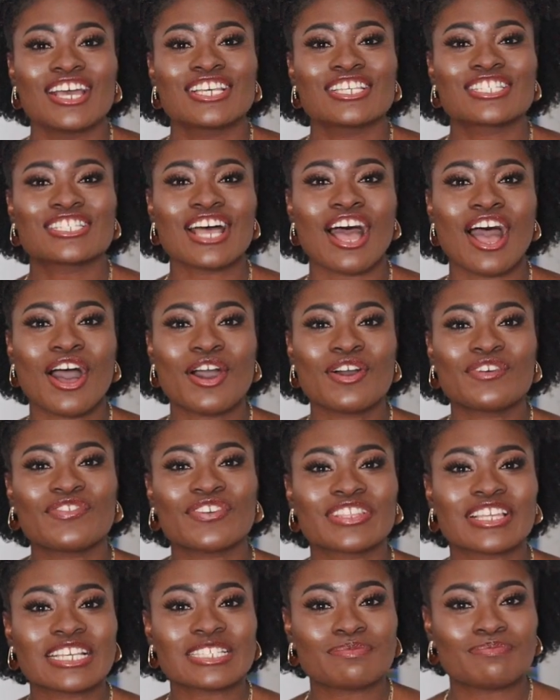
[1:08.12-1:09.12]
So
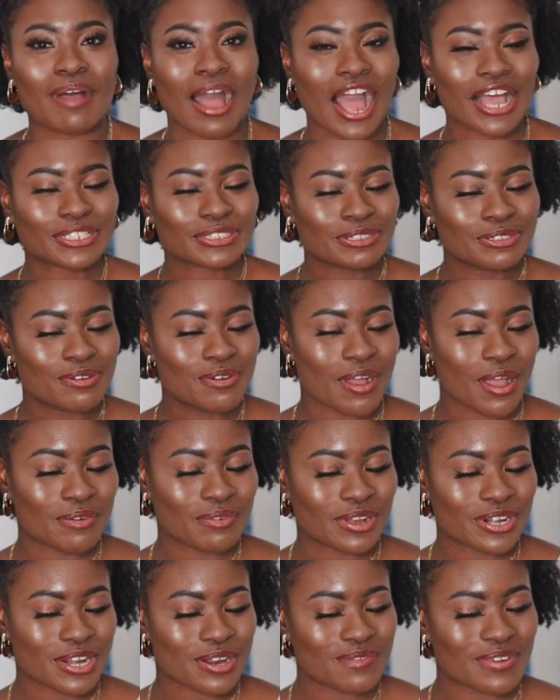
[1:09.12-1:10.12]
for this box, ooh, I
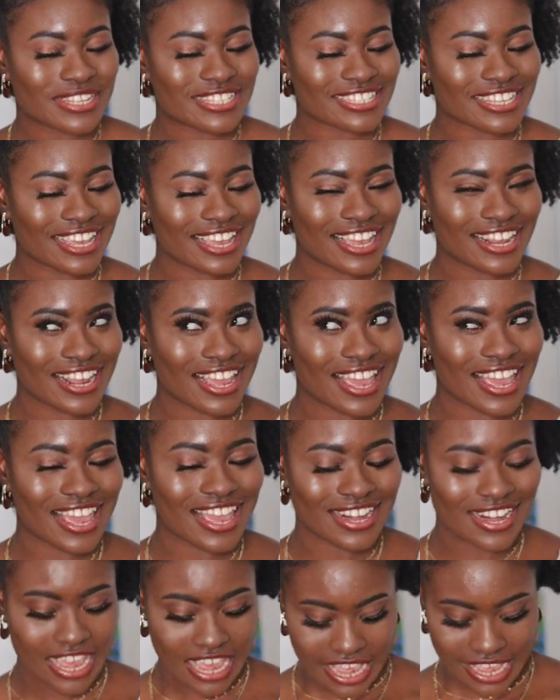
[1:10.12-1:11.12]
wonder what's in
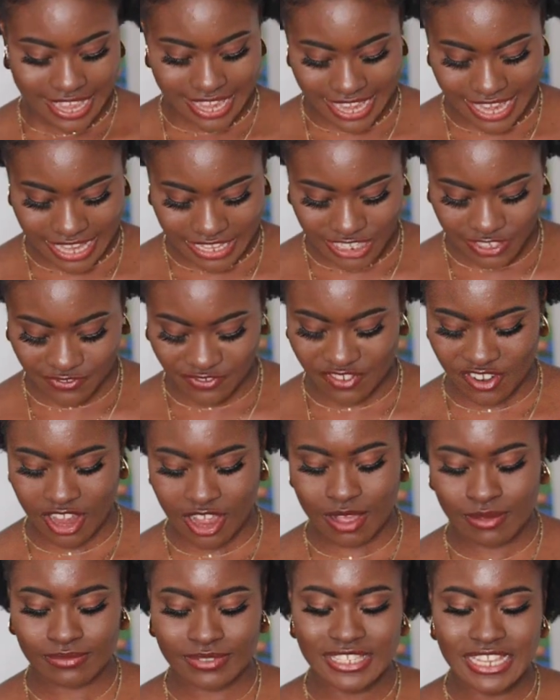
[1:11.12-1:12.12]
it. It's
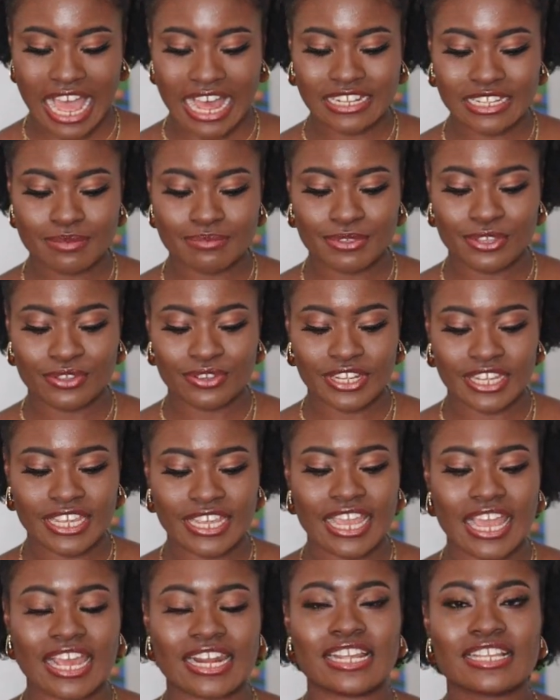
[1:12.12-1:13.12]
from Sally
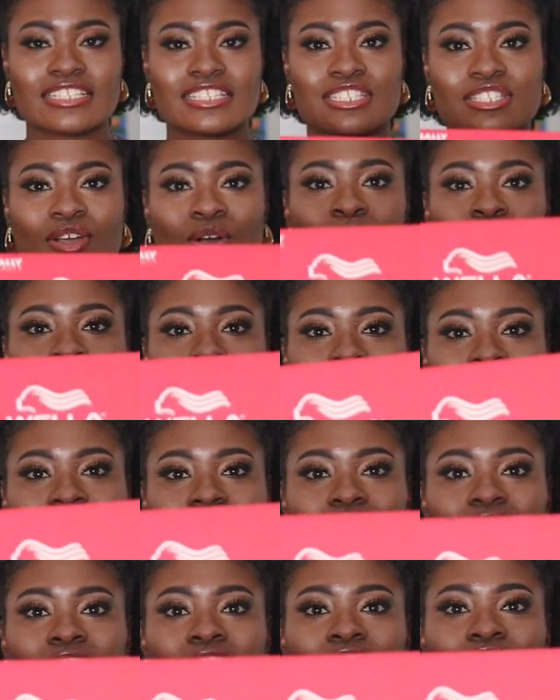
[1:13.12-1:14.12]
Beauty and it's the
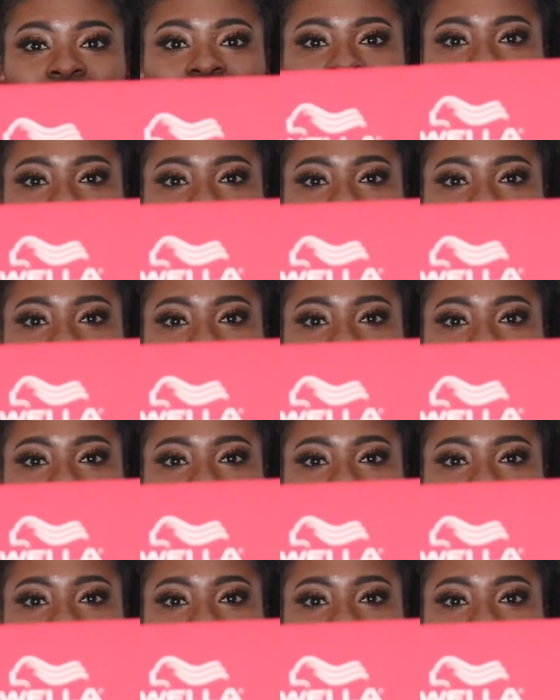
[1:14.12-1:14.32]
Wella Color